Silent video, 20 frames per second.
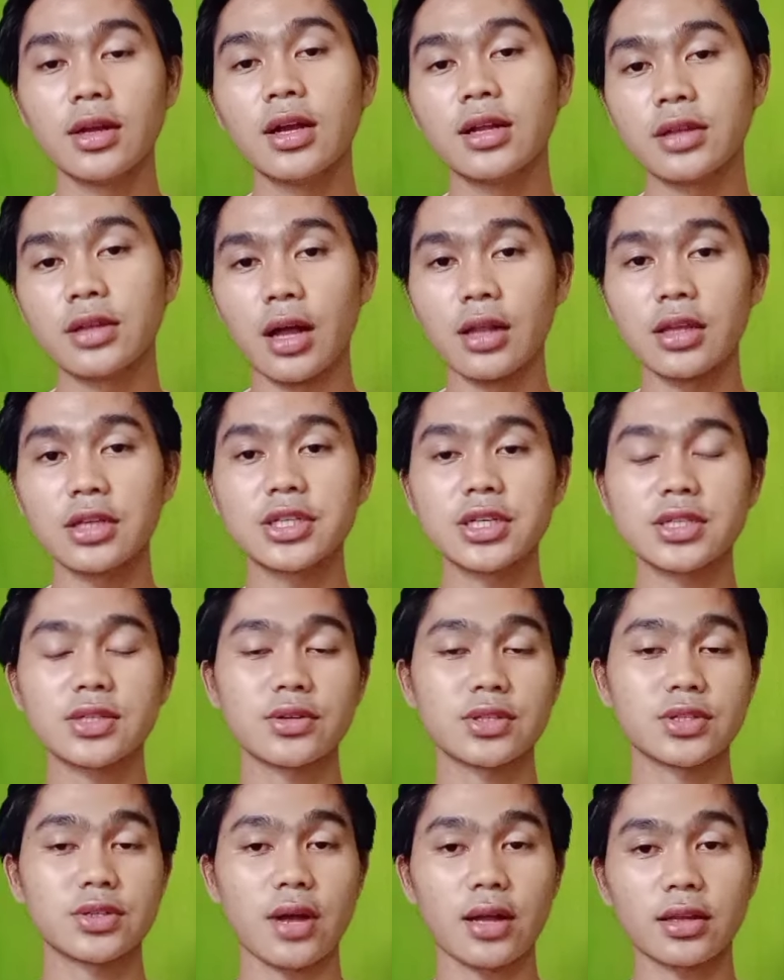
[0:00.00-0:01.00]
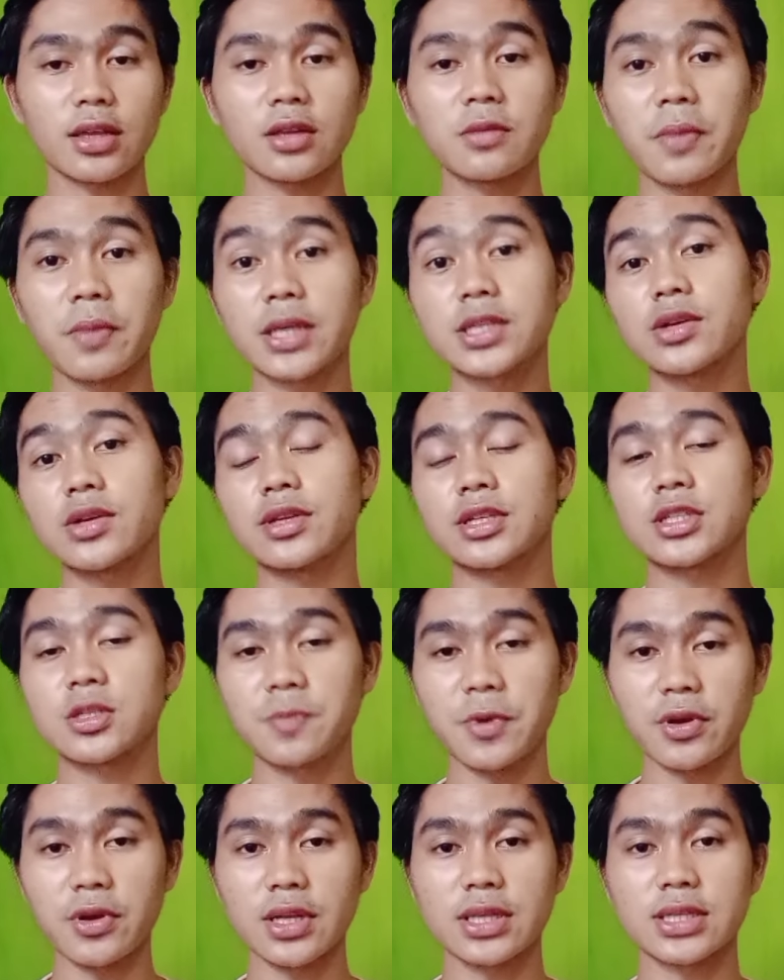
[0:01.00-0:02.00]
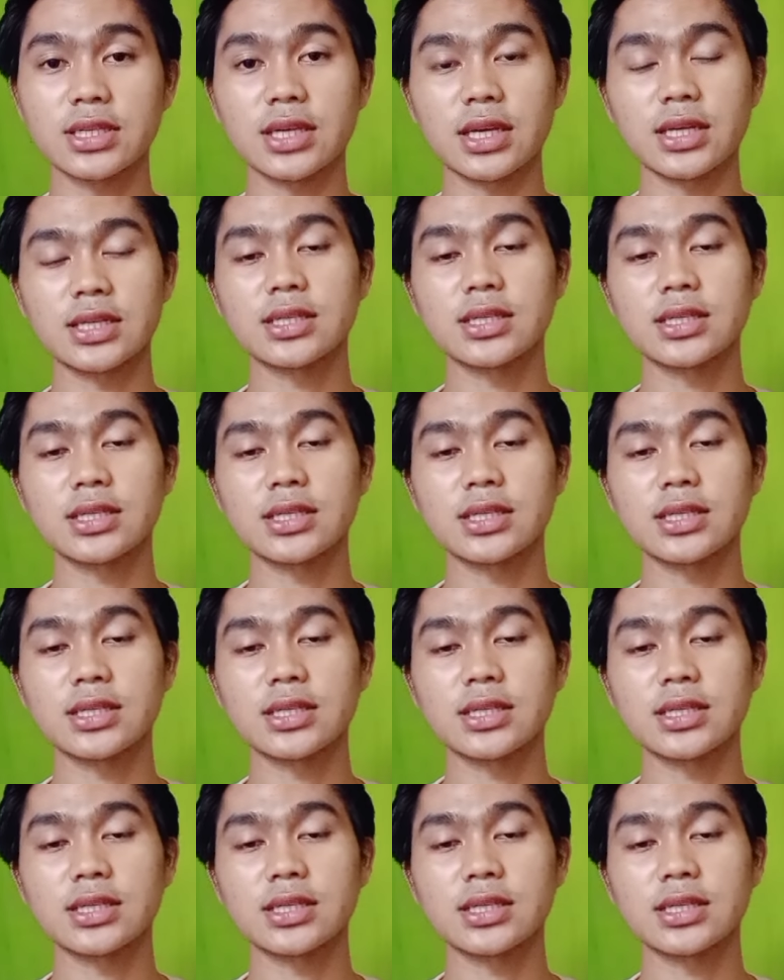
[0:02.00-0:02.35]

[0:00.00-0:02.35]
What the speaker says: Knowledge is constructed based on experiences.